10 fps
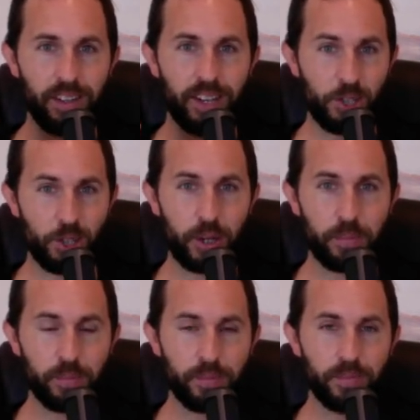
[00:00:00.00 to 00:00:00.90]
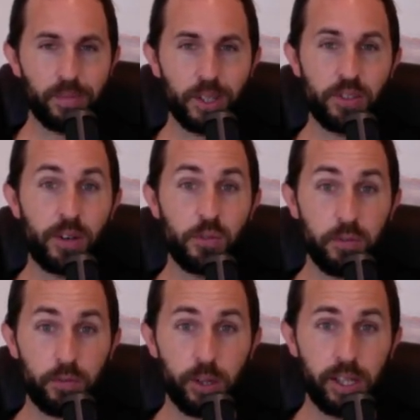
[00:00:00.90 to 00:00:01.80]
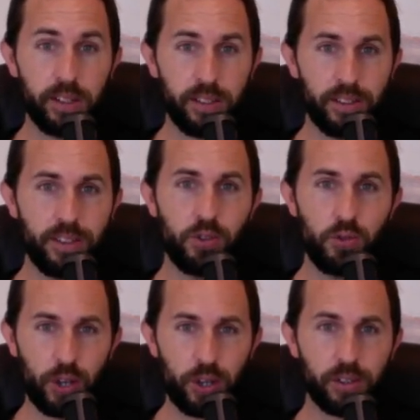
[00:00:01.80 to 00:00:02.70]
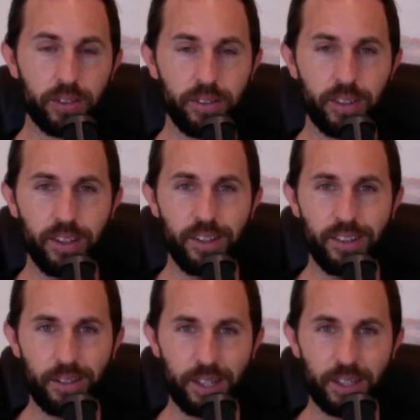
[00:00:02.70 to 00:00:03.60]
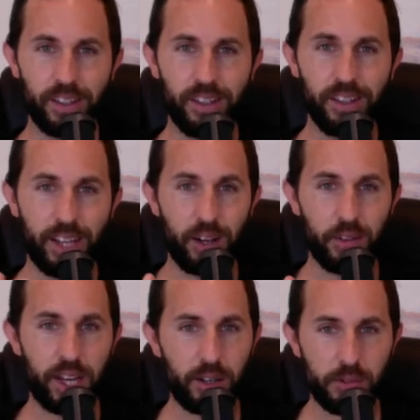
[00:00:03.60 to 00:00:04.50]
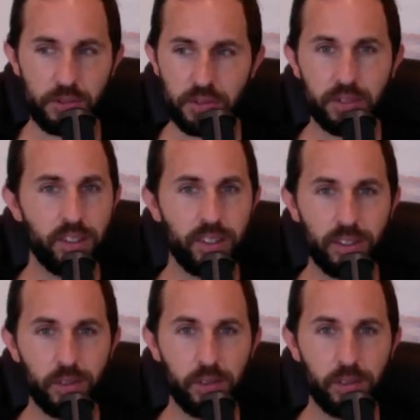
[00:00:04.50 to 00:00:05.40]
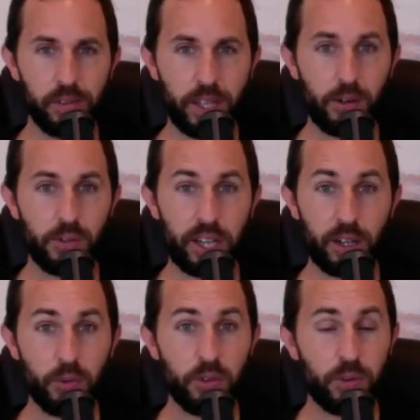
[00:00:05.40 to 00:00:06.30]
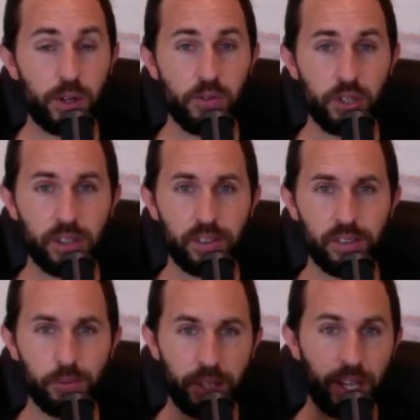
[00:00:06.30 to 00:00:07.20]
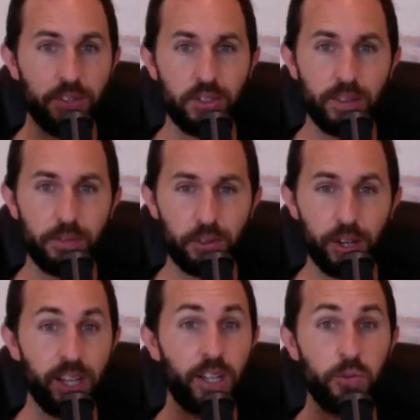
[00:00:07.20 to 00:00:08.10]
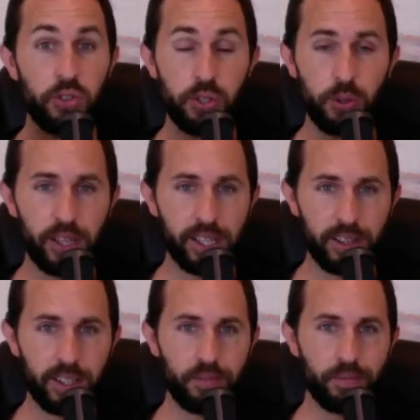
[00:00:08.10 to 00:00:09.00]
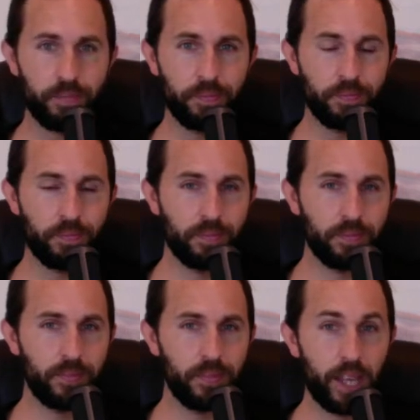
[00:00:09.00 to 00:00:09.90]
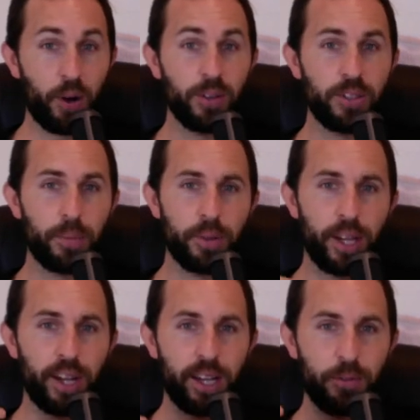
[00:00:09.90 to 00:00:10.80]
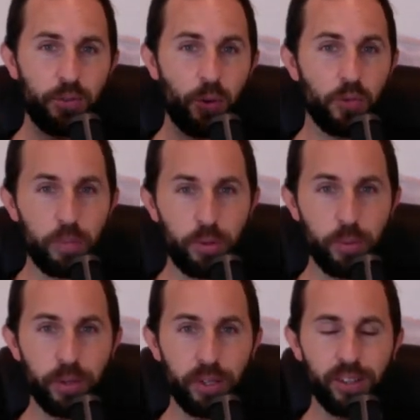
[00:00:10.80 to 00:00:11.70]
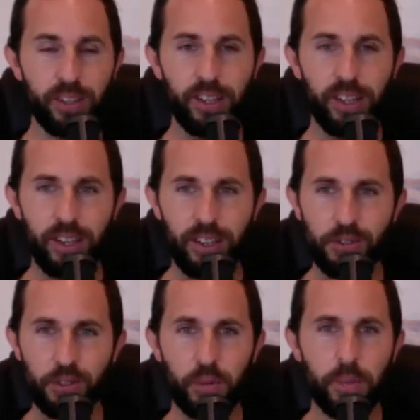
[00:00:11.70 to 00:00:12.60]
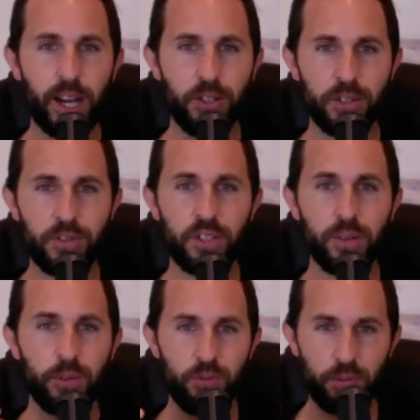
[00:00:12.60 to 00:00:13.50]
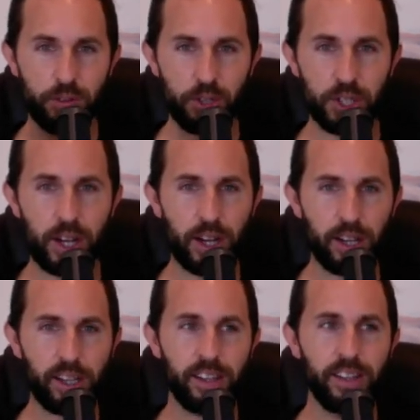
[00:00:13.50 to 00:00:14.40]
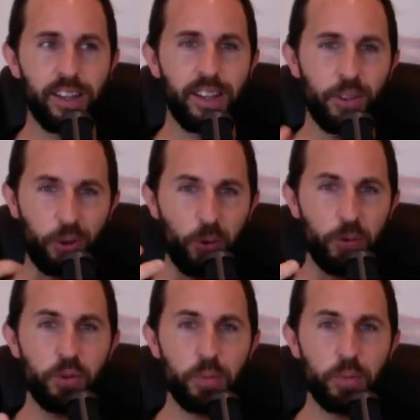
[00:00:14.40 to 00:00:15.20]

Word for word: I shut up because I was afraid to talk, right? Now that was how it was when I was young. When I got to seventh grade, it was still like that. Now on top of that, I was going through puberty. So imagine someone who's really shy, they're going through